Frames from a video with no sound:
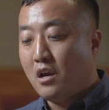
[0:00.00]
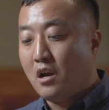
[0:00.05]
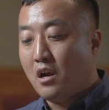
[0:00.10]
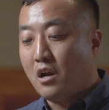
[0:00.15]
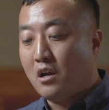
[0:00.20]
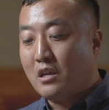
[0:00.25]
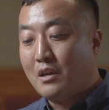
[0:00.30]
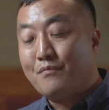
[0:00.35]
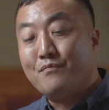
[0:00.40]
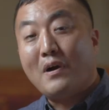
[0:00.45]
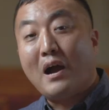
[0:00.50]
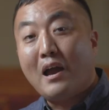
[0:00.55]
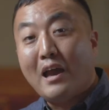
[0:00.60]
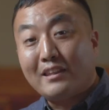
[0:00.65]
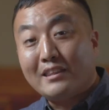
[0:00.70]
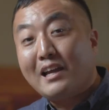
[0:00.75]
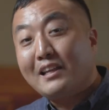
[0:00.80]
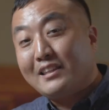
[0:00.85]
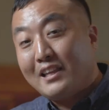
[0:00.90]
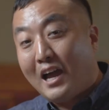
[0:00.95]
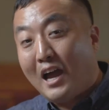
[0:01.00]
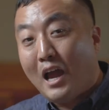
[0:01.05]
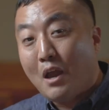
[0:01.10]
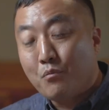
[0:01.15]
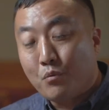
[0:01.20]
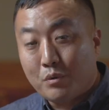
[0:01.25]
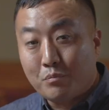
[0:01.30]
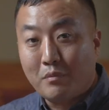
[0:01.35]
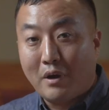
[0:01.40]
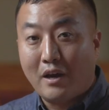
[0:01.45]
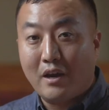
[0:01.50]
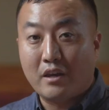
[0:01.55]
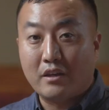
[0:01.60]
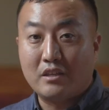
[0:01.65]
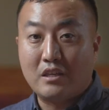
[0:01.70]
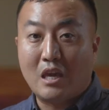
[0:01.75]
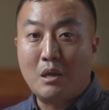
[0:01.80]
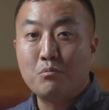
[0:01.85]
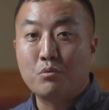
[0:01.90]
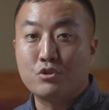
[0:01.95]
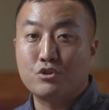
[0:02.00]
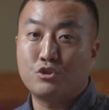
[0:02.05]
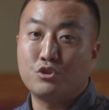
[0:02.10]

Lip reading: At that time when my game was